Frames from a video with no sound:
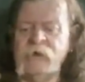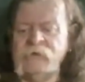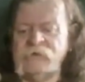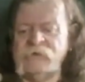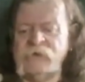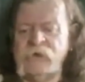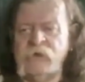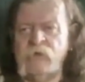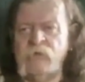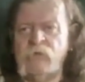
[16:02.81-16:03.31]

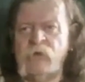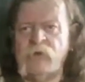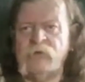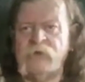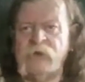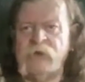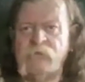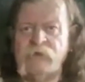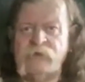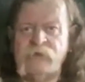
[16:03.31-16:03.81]
So what
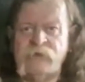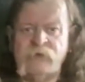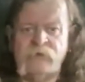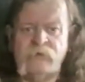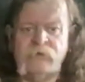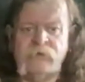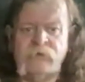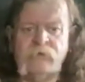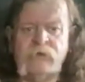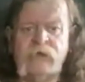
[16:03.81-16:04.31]
they would do,
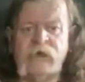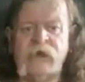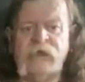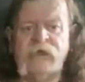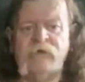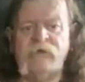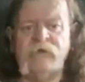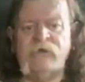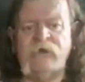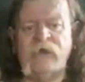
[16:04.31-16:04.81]
they would lay
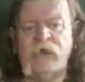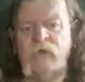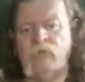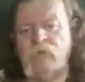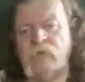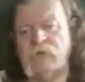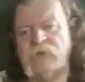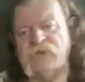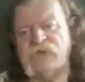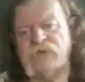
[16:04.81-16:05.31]
you down
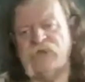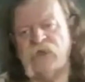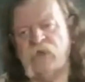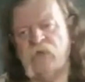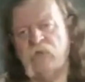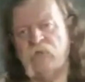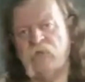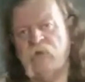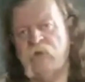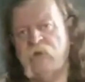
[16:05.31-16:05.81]
with a
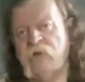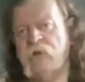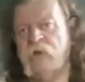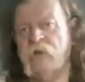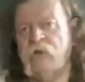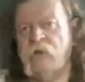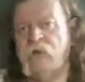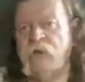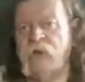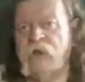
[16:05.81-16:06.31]
stone ah.
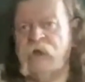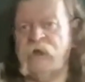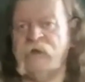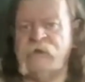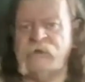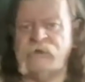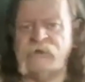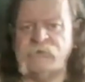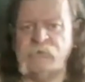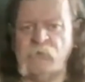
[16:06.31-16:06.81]
in
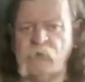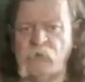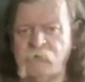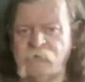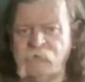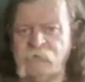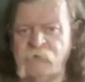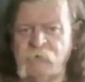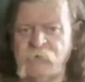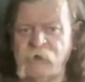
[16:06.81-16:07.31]
the small
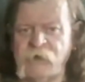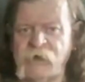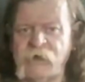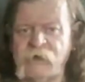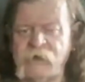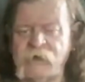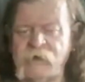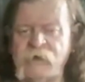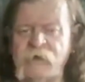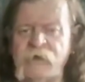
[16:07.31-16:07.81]
of your back.
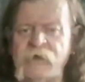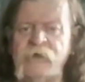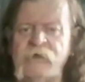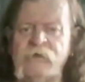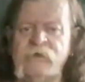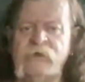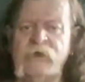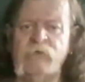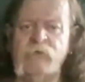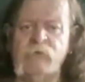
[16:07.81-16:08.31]

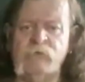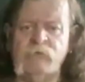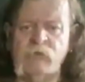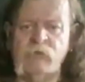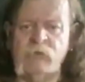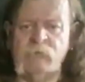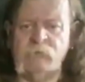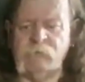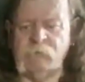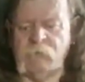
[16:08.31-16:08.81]
They would put
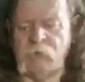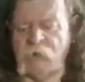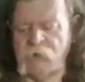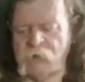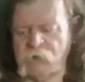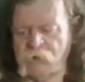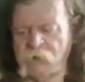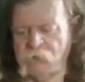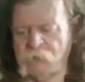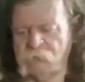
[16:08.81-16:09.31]
a,
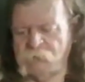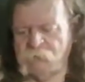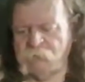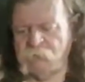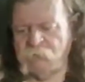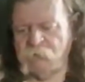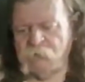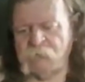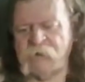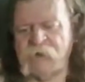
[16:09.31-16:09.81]
uh,
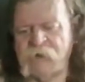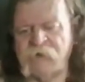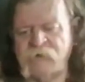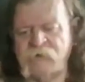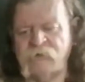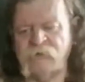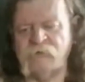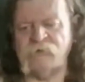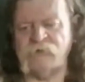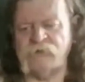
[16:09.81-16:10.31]
a
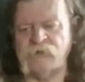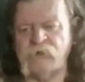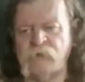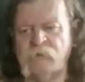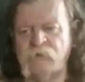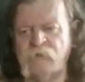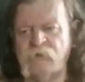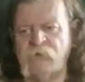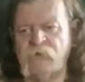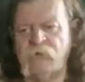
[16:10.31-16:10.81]
plank on top
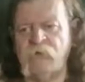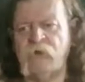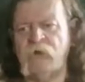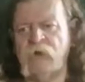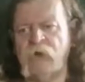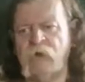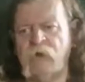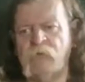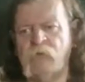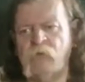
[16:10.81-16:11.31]
of you
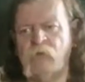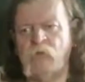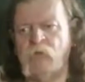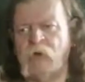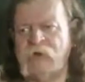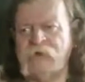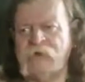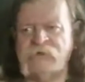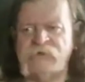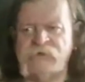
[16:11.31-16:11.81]
and put
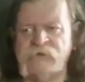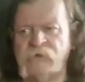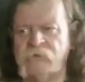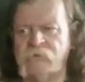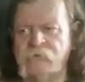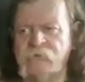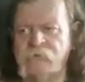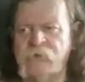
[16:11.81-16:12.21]
weights on.